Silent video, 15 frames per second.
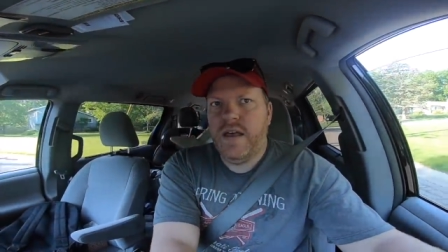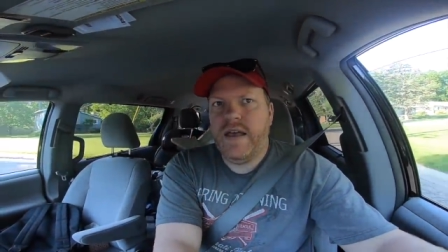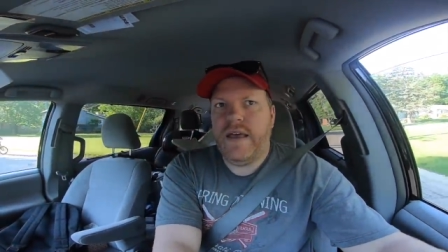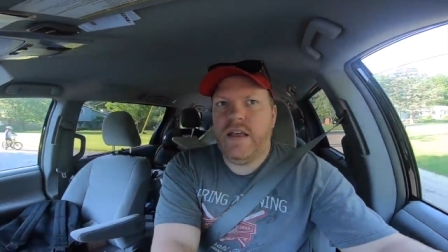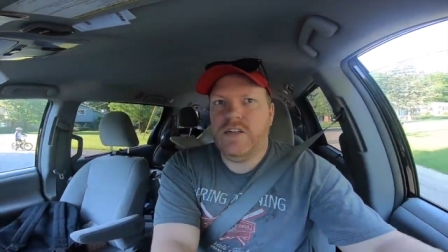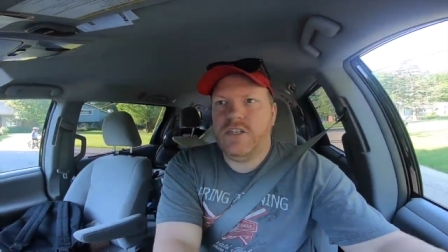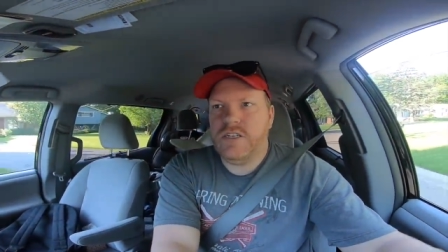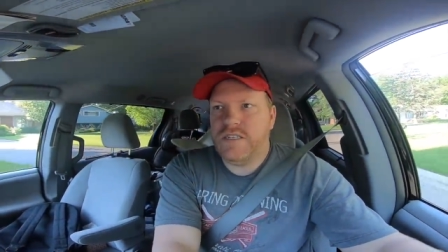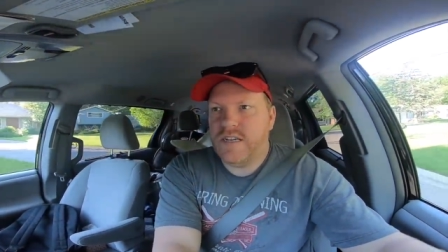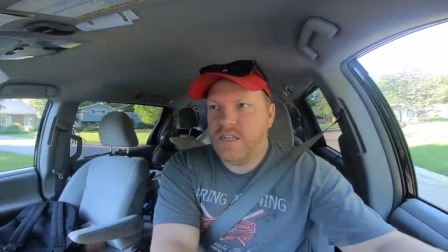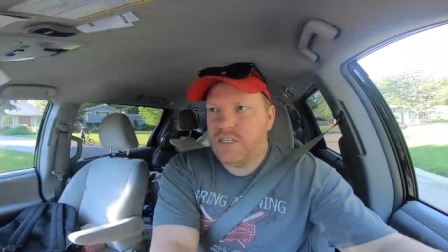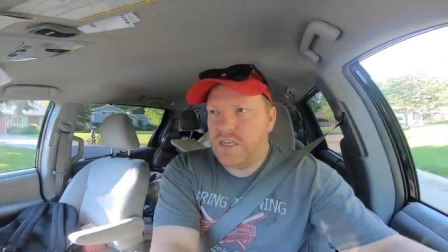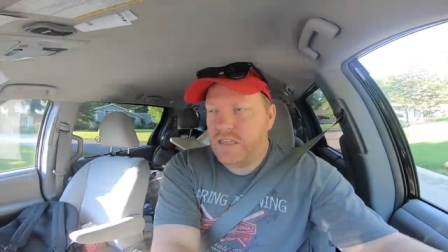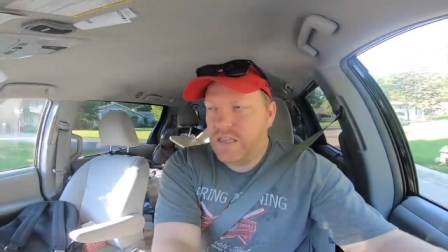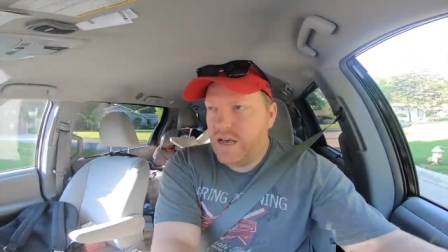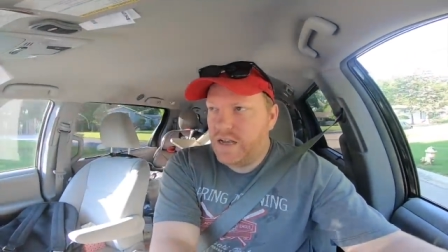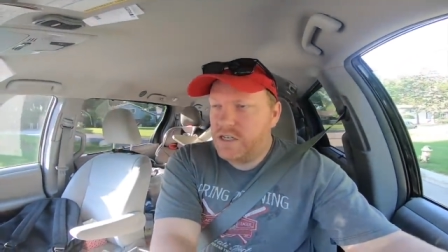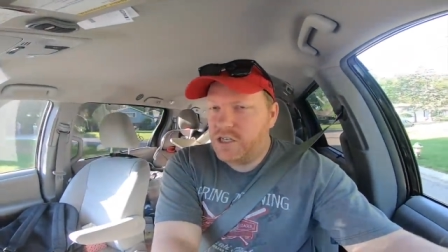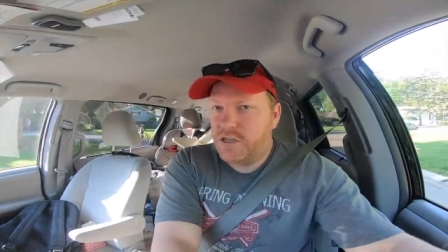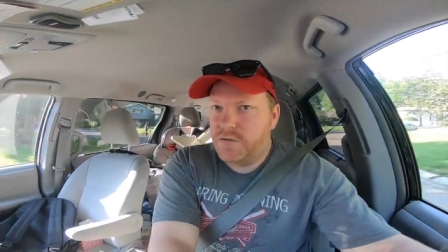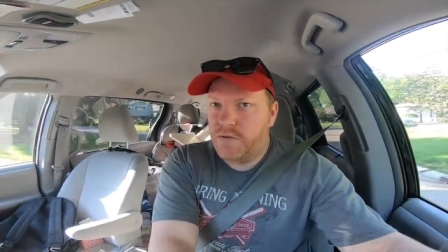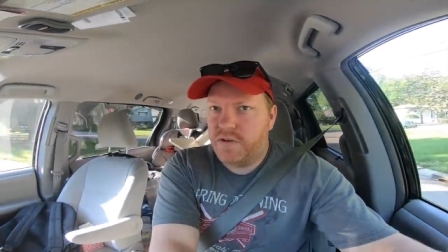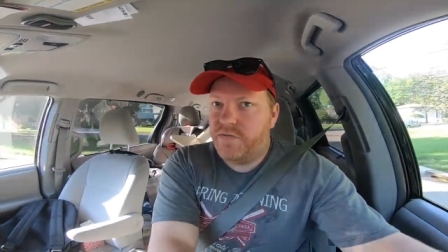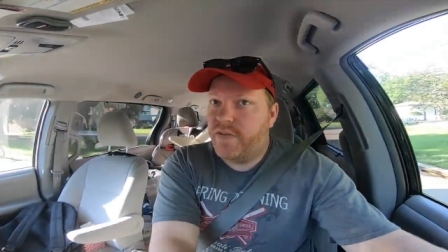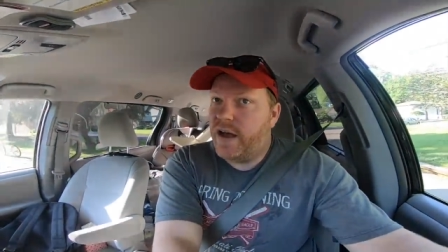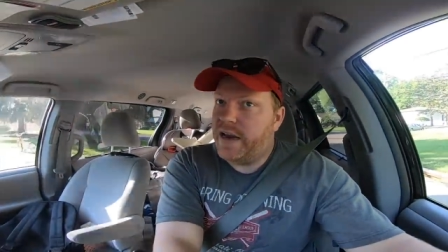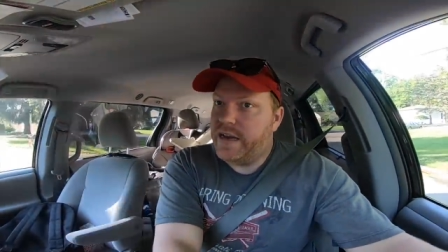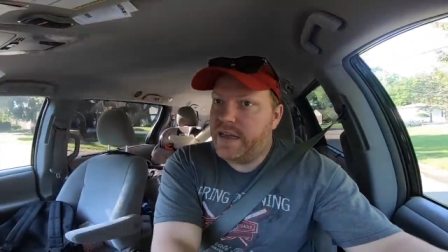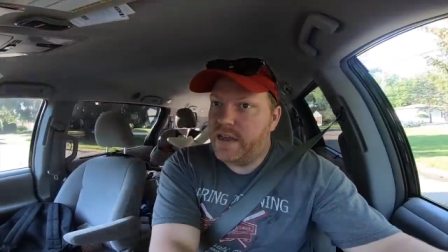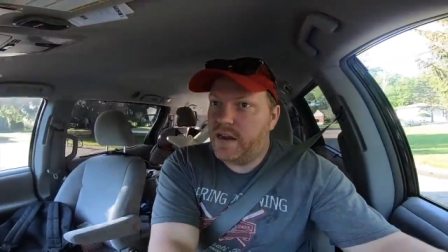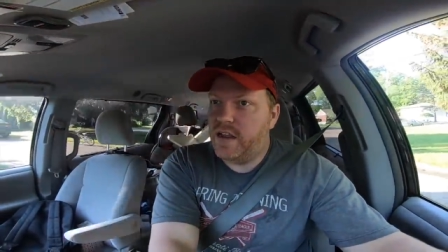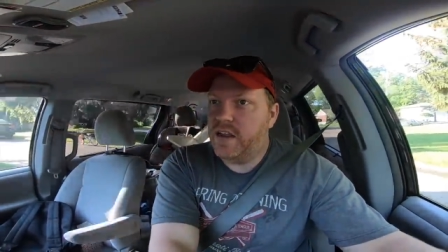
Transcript: And she said she thought she could find it.